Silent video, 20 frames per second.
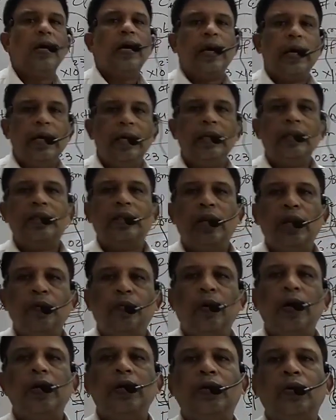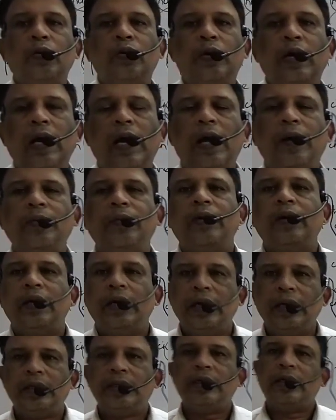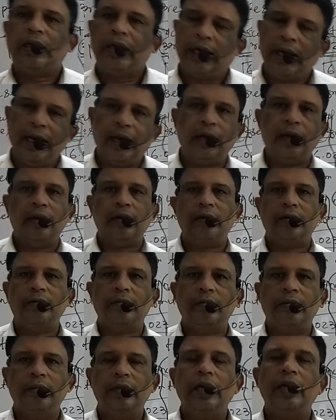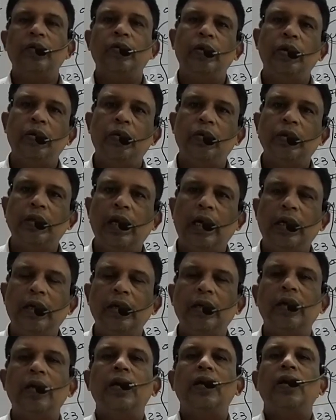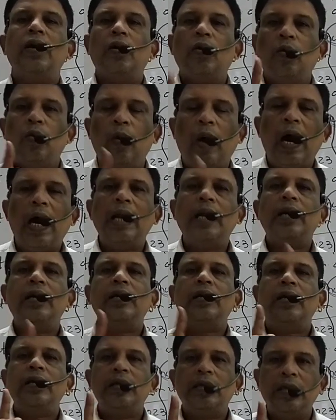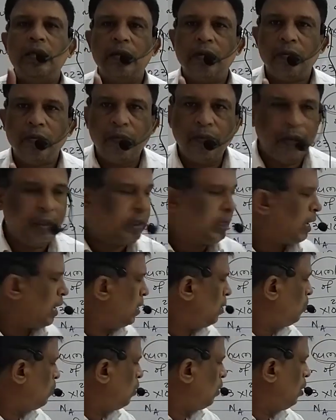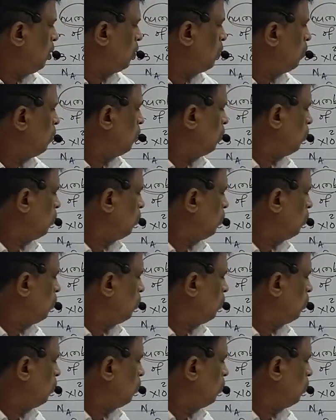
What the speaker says: in 3.2 gram is 10. Then we know that one methane molecule,